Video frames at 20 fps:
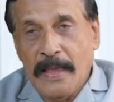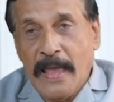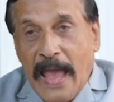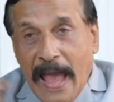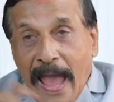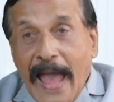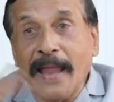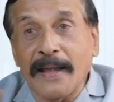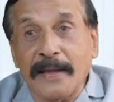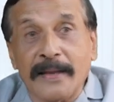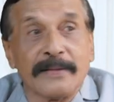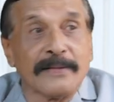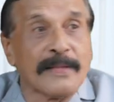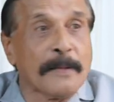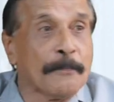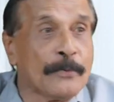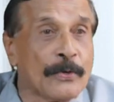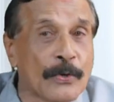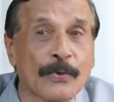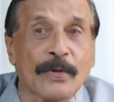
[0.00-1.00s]
And in the,
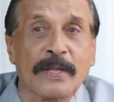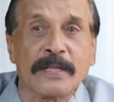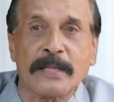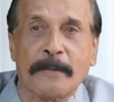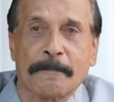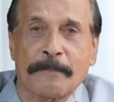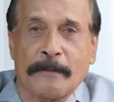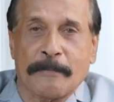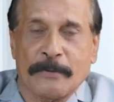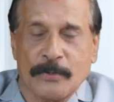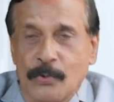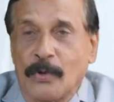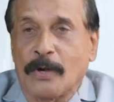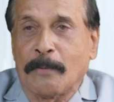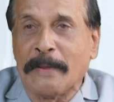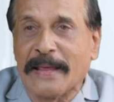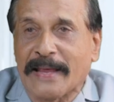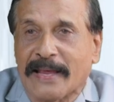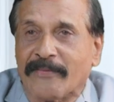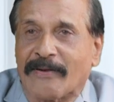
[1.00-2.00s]
during the prep, you will
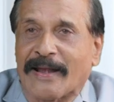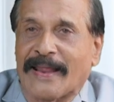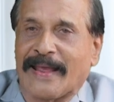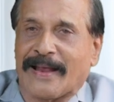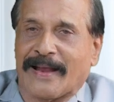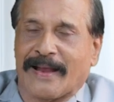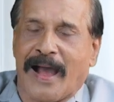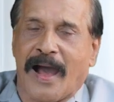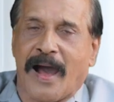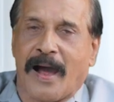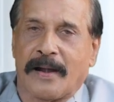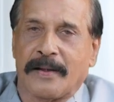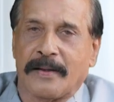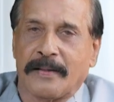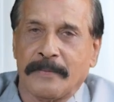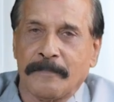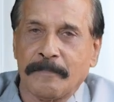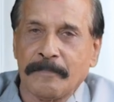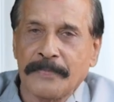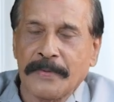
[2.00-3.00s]
be given a card
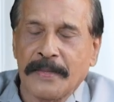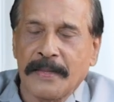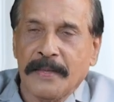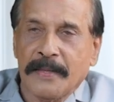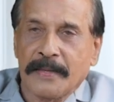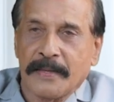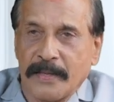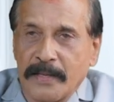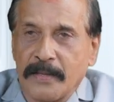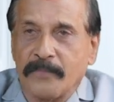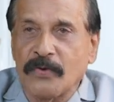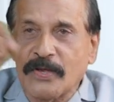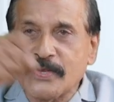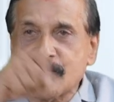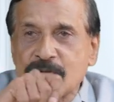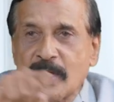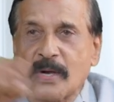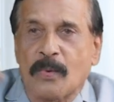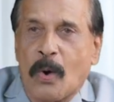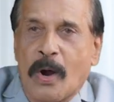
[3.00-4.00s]
in
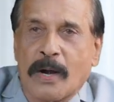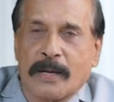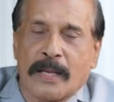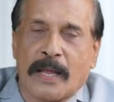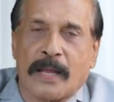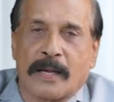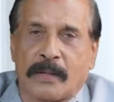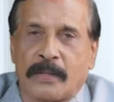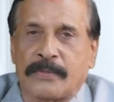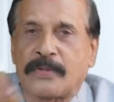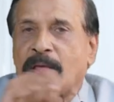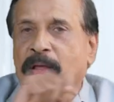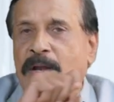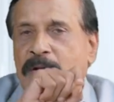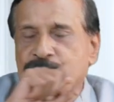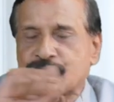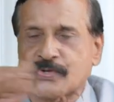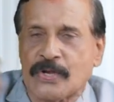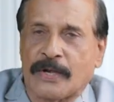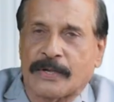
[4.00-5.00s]
which uh, what are they
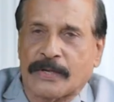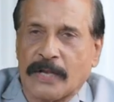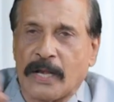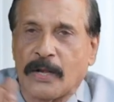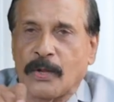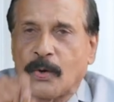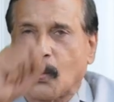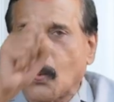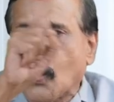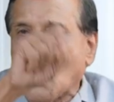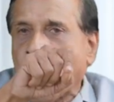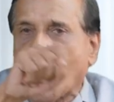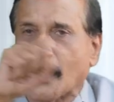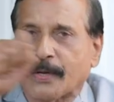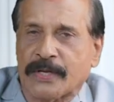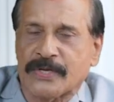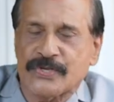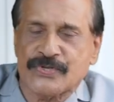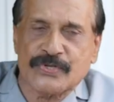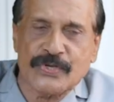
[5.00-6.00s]
will say, tell you
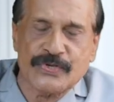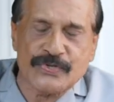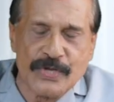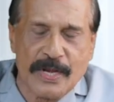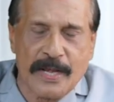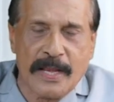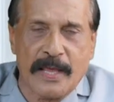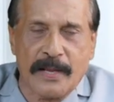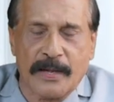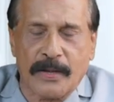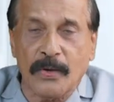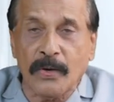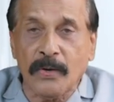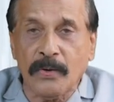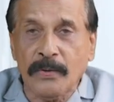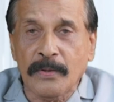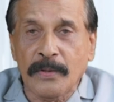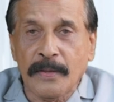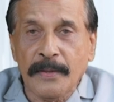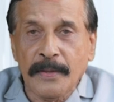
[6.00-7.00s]
what is the scenario.
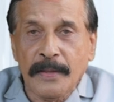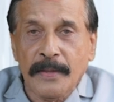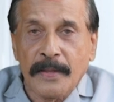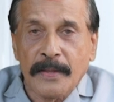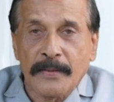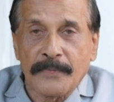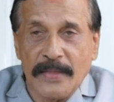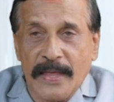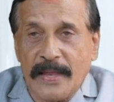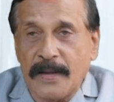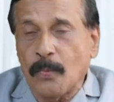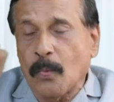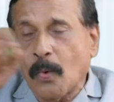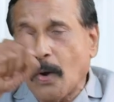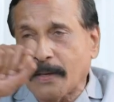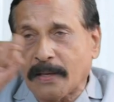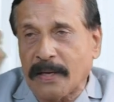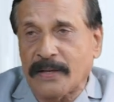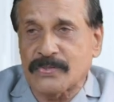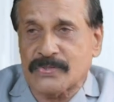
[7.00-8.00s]
Then
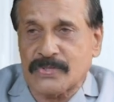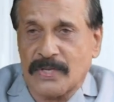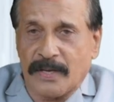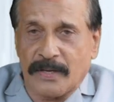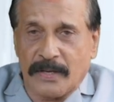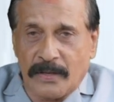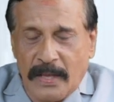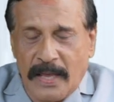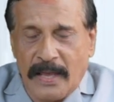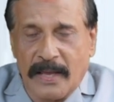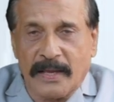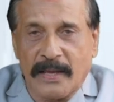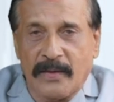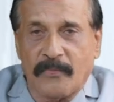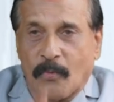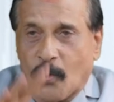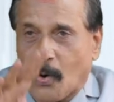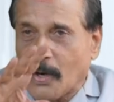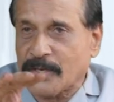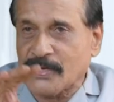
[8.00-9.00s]
what is I uh, give,
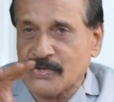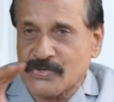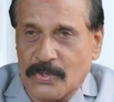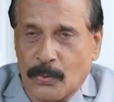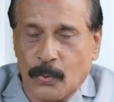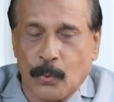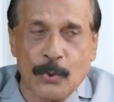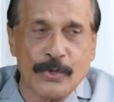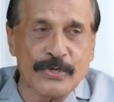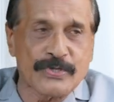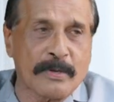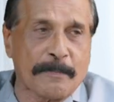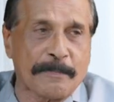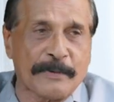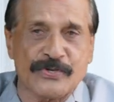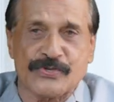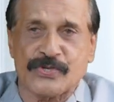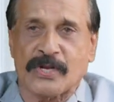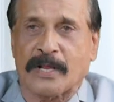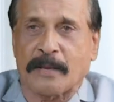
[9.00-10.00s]
what is uh, who is a
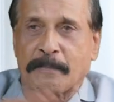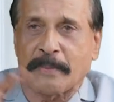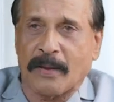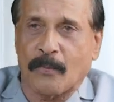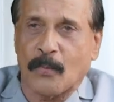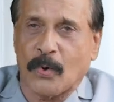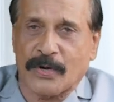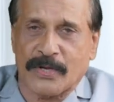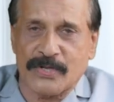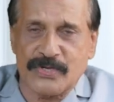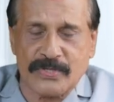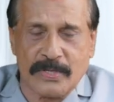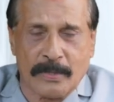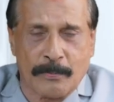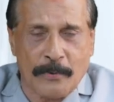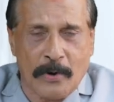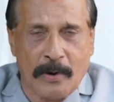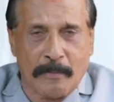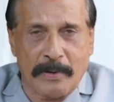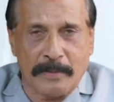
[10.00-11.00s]
person coming, what is the
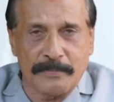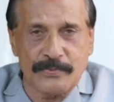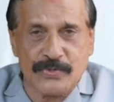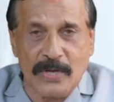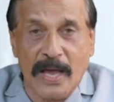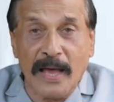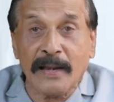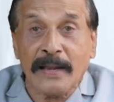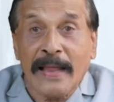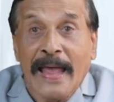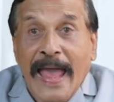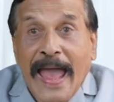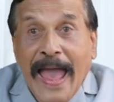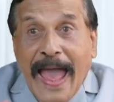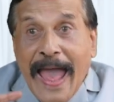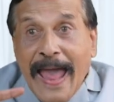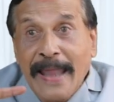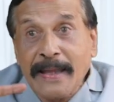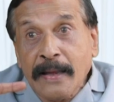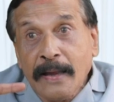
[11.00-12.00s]
problems are,
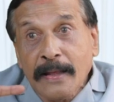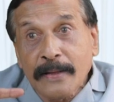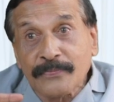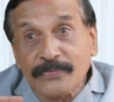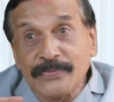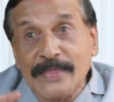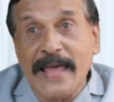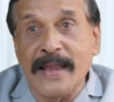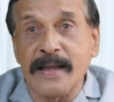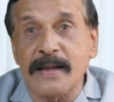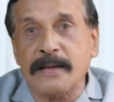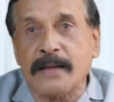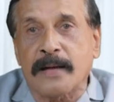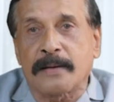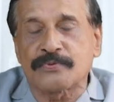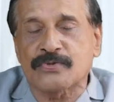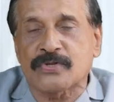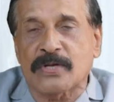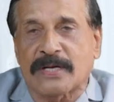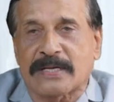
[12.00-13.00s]
and then
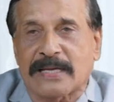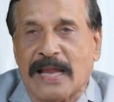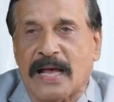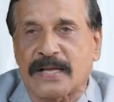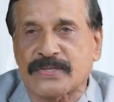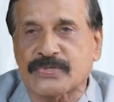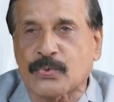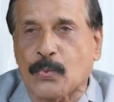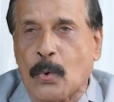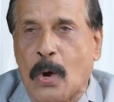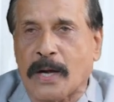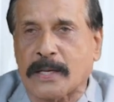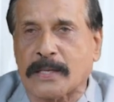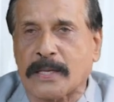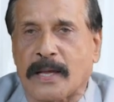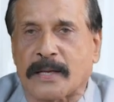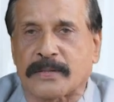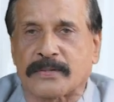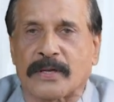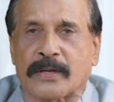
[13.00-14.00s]
comes the task, what
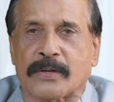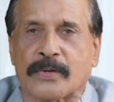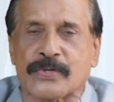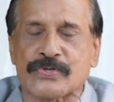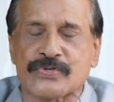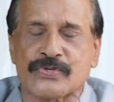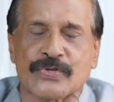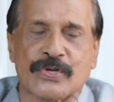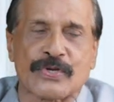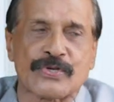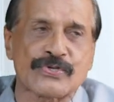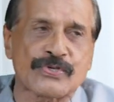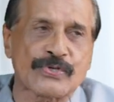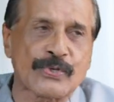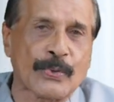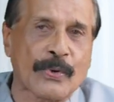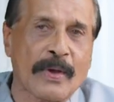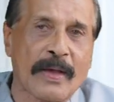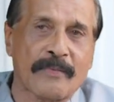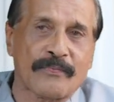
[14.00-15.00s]
are the questions
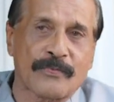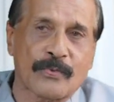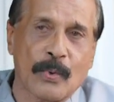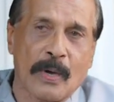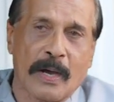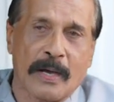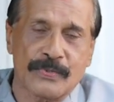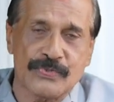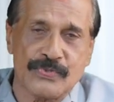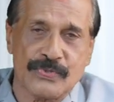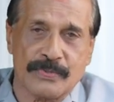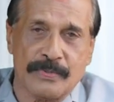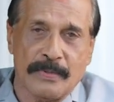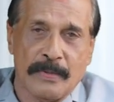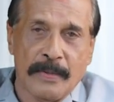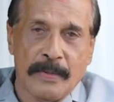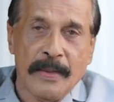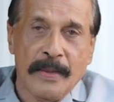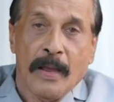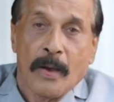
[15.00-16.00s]
you have to ask.
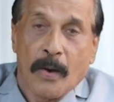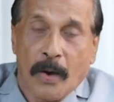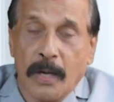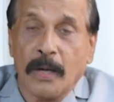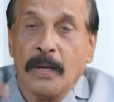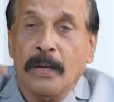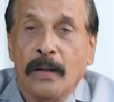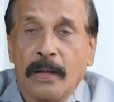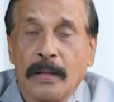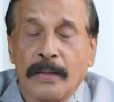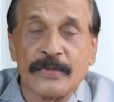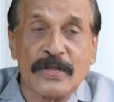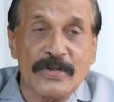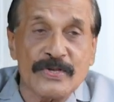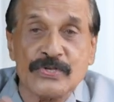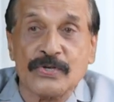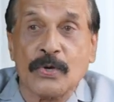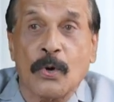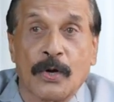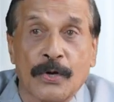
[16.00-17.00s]
Or this
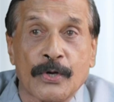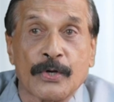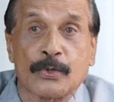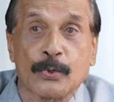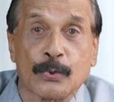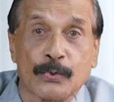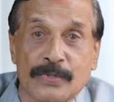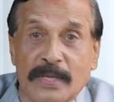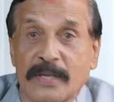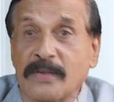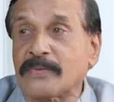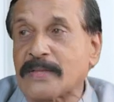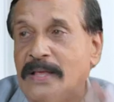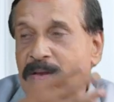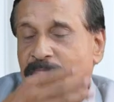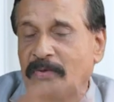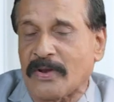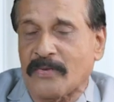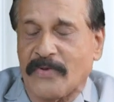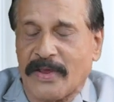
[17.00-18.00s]
is called the two things
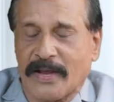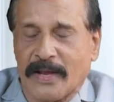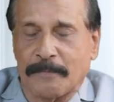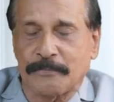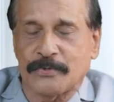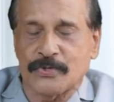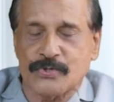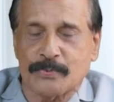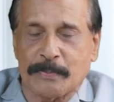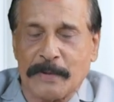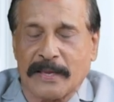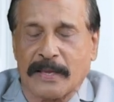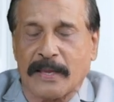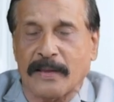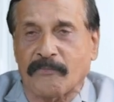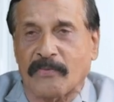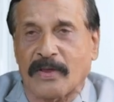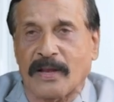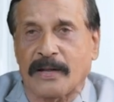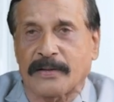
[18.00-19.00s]
that when we come to
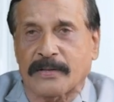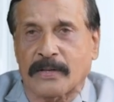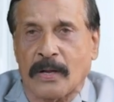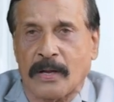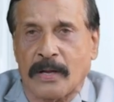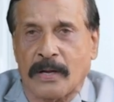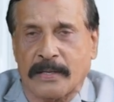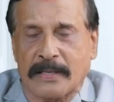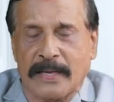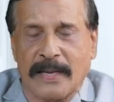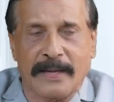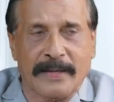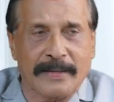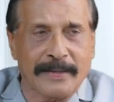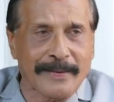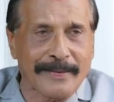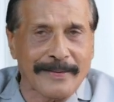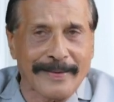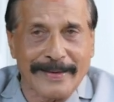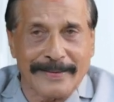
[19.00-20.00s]
speaking, we'll uh, tell it
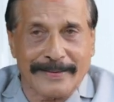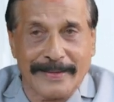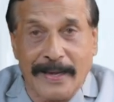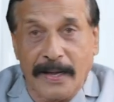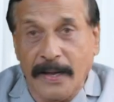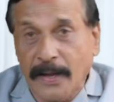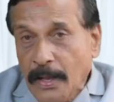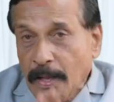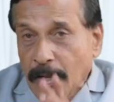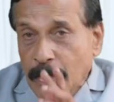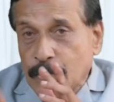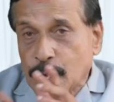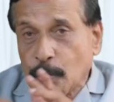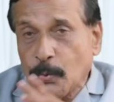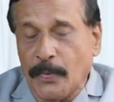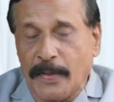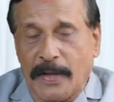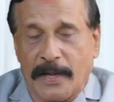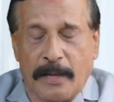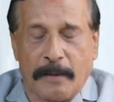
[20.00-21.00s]
in detail. Two
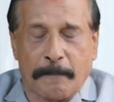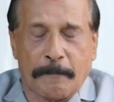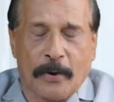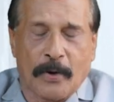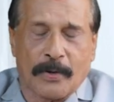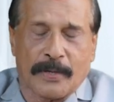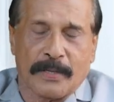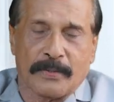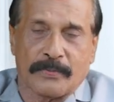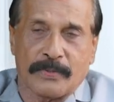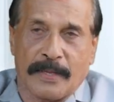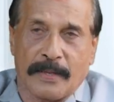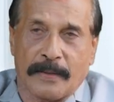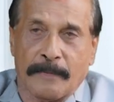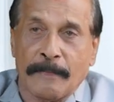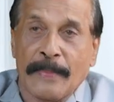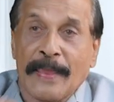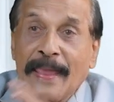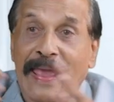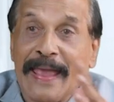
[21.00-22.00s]
very important
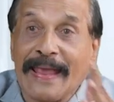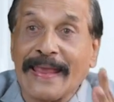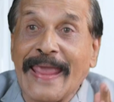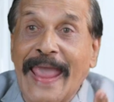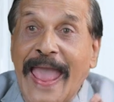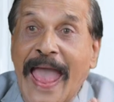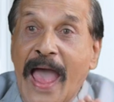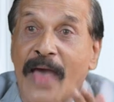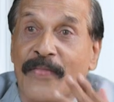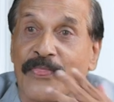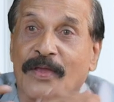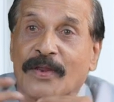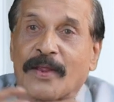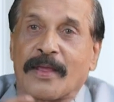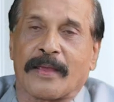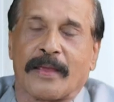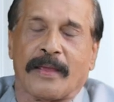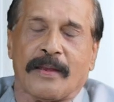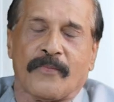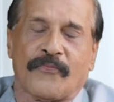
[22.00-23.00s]
things,
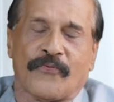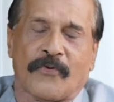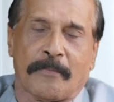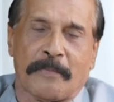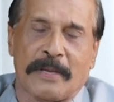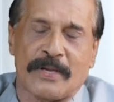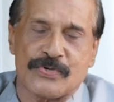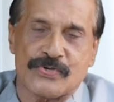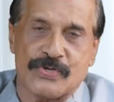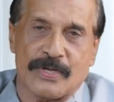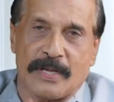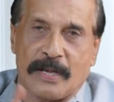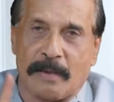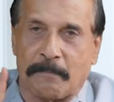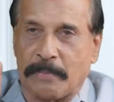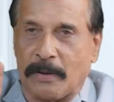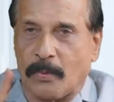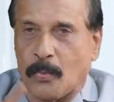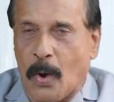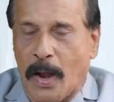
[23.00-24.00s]
gathering information,
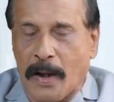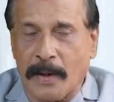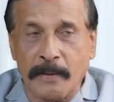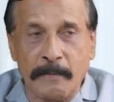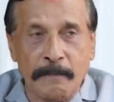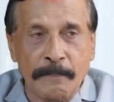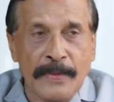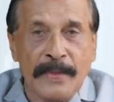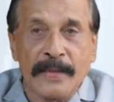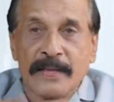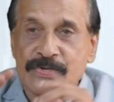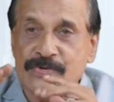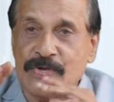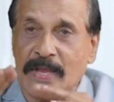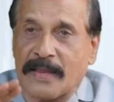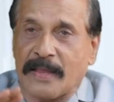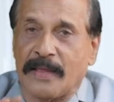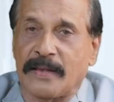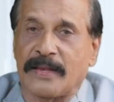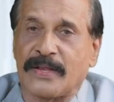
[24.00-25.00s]
number one,
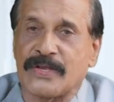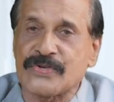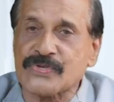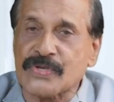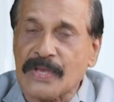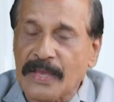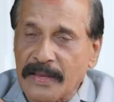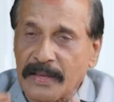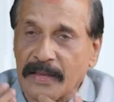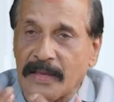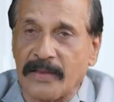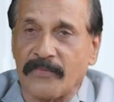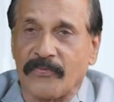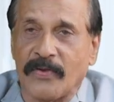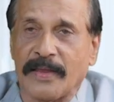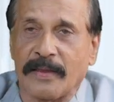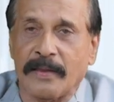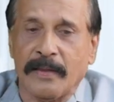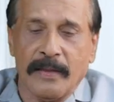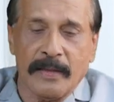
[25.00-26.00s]
second is
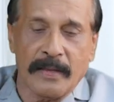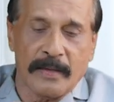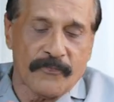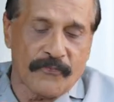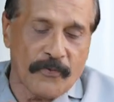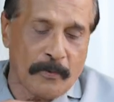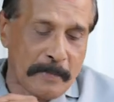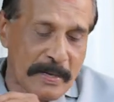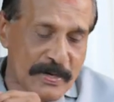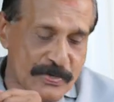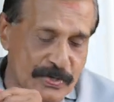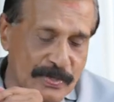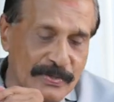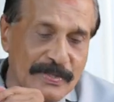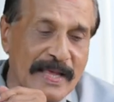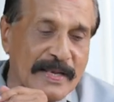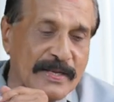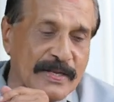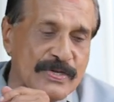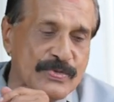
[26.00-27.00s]
giving information.
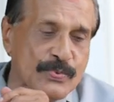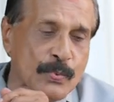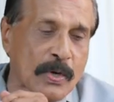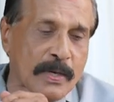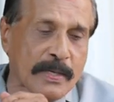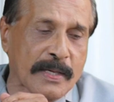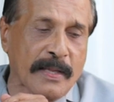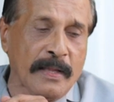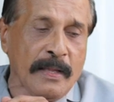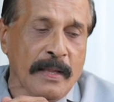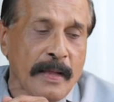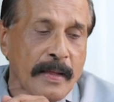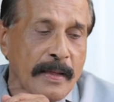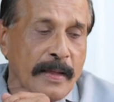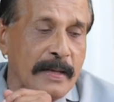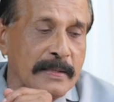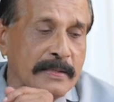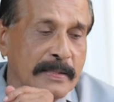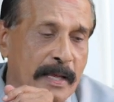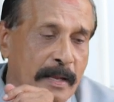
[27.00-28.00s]
That is what a
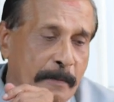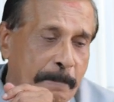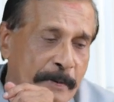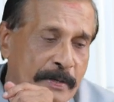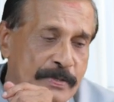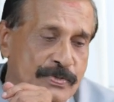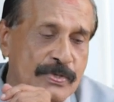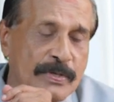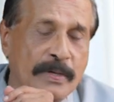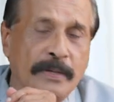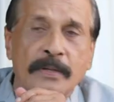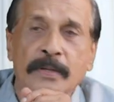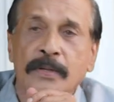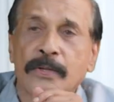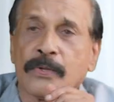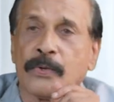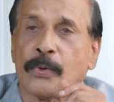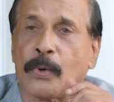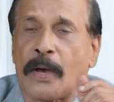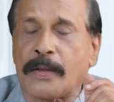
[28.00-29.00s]
healthcare person
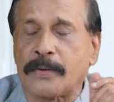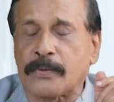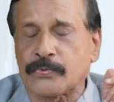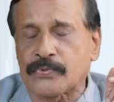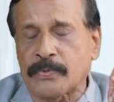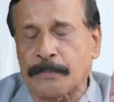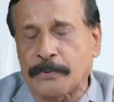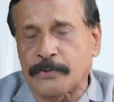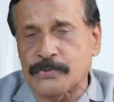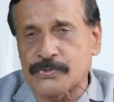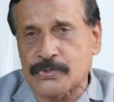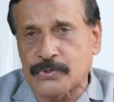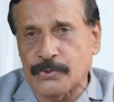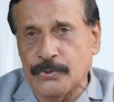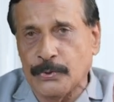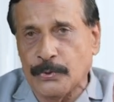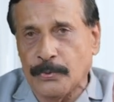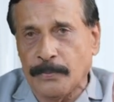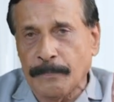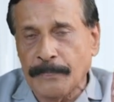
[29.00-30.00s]
you are to, supposed to
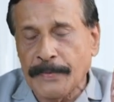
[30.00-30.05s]
do.